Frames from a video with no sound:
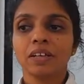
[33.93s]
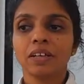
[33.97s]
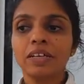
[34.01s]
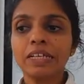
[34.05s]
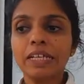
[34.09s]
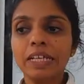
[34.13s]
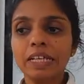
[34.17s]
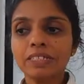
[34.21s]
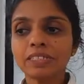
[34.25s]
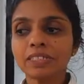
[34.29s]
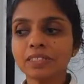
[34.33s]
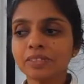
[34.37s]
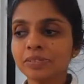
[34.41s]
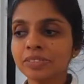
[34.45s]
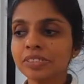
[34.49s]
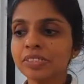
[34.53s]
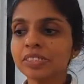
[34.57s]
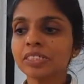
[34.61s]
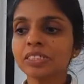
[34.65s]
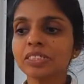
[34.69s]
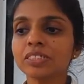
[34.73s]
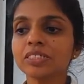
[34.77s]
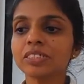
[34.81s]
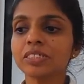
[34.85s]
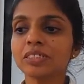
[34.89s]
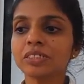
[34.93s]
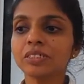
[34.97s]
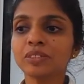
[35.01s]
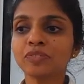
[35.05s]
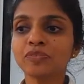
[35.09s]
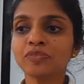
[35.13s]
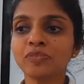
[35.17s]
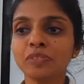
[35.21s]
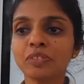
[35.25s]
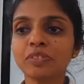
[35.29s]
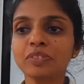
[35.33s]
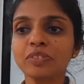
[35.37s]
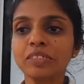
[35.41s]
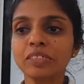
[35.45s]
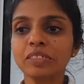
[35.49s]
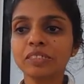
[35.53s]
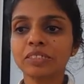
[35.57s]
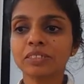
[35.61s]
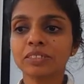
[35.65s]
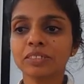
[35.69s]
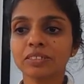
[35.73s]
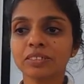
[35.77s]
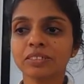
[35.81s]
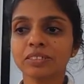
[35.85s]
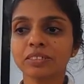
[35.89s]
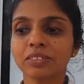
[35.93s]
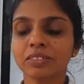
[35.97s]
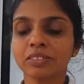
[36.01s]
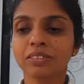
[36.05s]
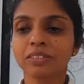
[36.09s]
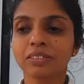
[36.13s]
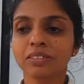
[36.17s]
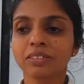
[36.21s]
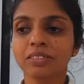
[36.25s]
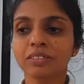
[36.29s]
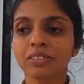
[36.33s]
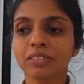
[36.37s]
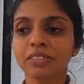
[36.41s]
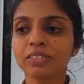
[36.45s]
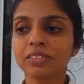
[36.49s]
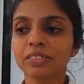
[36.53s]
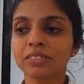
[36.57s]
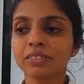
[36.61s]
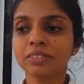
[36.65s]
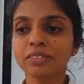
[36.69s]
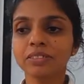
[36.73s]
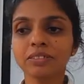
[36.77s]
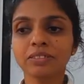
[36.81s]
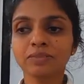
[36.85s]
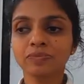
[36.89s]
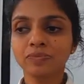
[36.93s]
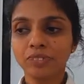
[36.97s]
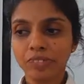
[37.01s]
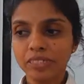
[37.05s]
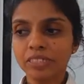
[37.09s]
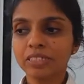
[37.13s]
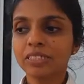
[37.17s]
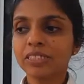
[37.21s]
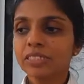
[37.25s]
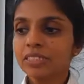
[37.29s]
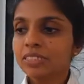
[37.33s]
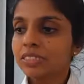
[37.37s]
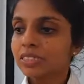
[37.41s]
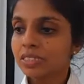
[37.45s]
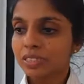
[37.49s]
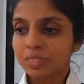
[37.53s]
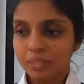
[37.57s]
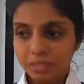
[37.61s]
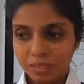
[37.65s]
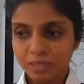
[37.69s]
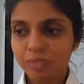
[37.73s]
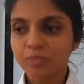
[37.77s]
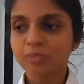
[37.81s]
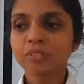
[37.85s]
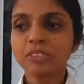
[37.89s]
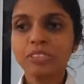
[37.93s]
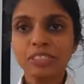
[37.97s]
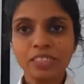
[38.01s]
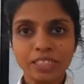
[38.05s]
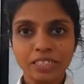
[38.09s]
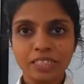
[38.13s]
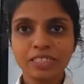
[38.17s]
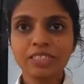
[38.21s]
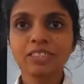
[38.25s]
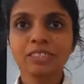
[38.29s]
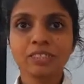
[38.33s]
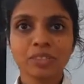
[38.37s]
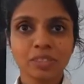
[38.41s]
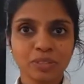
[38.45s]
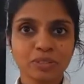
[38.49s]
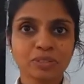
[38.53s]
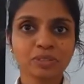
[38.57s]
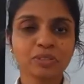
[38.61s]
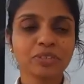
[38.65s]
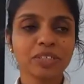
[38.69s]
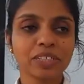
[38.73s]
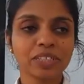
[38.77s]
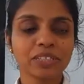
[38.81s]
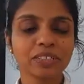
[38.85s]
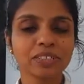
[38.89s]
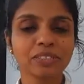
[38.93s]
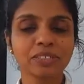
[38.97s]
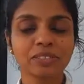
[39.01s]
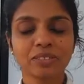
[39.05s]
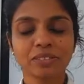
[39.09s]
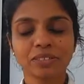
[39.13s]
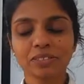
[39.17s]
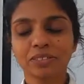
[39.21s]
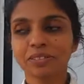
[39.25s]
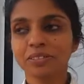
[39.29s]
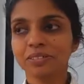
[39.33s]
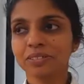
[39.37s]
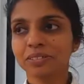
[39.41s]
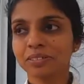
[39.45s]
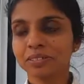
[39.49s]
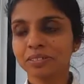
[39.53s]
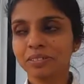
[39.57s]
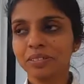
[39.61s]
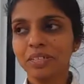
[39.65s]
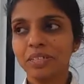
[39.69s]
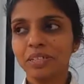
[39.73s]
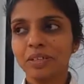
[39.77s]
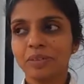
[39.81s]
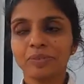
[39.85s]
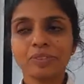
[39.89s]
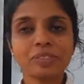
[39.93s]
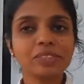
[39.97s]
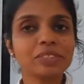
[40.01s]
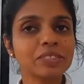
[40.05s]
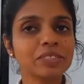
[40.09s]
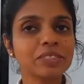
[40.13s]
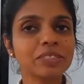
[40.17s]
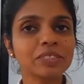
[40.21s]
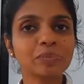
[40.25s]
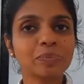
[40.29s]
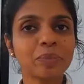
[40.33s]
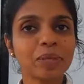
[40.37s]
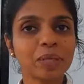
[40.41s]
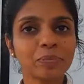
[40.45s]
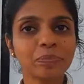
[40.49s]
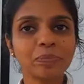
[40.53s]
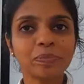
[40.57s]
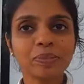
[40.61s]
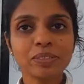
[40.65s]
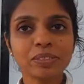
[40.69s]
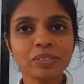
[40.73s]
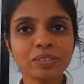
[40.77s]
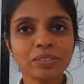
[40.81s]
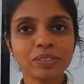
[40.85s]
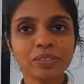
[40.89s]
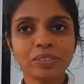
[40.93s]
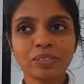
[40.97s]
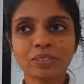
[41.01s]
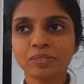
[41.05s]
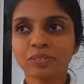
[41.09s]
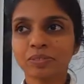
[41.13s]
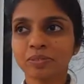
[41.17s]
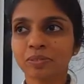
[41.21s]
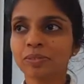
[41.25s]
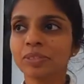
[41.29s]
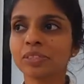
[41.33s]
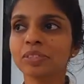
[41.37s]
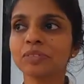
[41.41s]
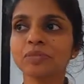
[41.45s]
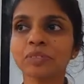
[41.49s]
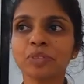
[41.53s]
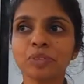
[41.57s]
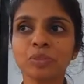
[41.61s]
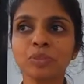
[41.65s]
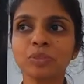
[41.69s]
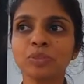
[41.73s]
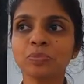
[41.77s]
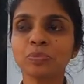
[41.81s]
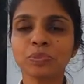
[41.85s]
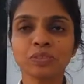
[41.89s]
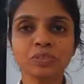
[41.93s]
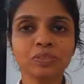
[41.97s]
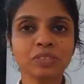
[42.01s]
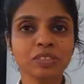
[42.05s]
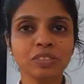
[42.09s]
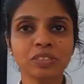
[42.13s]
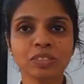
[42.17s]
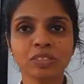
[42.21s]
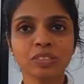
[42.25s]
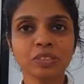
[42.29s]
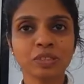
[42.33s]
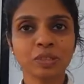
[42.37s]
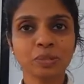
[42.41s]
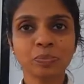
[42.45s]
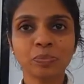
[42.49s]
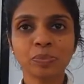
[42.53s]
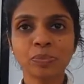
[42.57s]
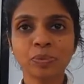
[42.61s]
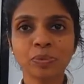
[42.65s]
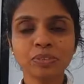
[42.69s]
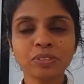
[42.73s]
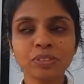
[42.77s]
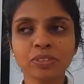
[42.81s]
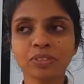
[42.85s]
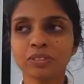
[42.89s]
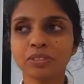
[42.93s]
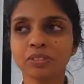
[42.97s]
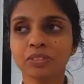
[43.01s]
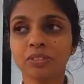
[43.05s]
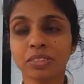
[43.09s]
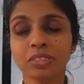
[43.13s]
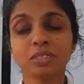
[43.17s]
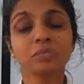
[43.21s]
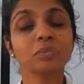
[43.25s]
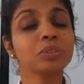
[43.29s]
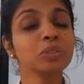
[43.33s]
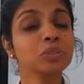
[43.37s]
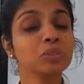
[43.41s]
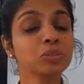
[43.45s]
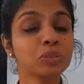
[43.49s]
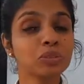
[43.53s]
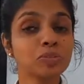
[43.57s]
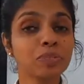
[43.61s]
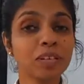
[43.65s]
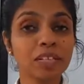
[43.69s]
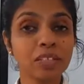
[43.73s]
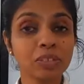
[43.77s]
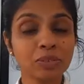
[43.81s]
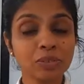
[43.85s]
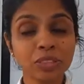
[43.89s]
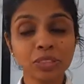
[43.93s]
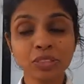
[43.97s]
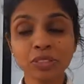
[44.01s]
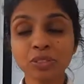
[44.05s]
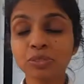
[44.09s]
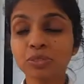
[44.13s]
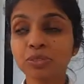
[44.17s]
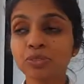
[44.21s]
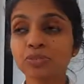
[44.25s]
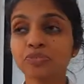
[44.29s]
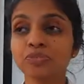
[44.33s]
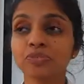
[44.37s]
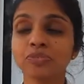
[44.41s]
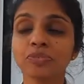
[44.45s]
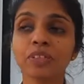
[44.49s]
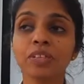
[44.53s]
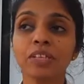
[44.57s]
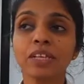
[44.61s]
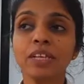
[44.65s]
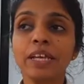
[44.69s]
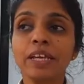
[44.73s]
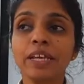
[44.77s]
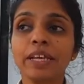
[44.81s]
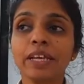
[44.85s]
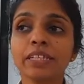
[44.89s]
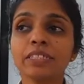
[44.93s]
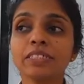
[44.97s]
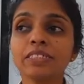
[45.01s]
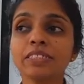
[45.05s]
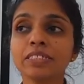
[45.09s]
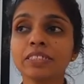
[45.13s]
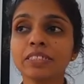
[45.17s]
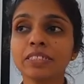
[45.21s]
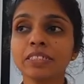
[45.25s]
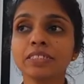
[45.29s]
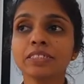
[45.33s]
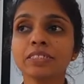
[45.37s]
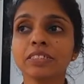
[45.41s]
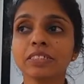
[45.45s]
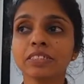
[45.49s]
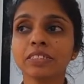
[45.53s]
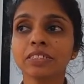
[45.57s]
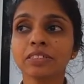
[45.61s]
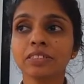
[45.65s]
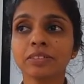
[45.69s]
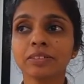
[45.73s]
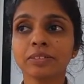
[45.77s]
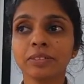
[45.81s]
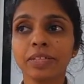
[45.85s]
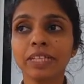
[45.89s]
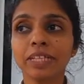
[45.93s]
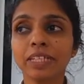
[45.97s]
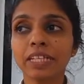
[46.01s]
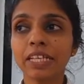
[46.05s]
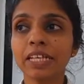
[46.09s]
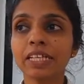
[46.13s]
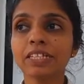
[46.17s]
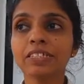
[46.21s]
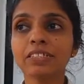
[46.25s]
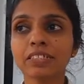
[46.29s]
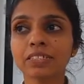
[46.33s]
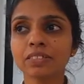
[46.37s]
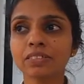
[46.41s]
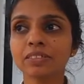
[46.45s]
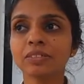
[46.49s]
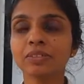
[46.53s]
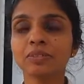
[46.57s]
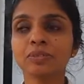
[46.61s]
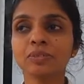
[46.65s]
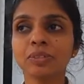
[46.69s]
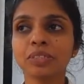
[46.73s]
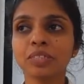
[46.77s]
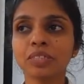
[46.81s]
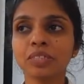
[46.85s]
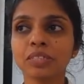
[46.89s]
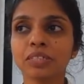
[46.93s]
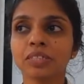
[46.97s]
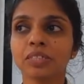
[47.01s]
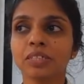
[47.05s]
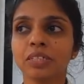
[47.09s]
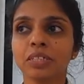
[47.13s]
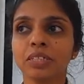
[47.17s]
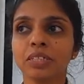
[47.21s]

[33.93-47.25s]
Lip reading: And as a researcher, I found that it is very easy, I would say easy, to write research papers or even go up to research reports, even do evaluation of agencies that are engaged in the work.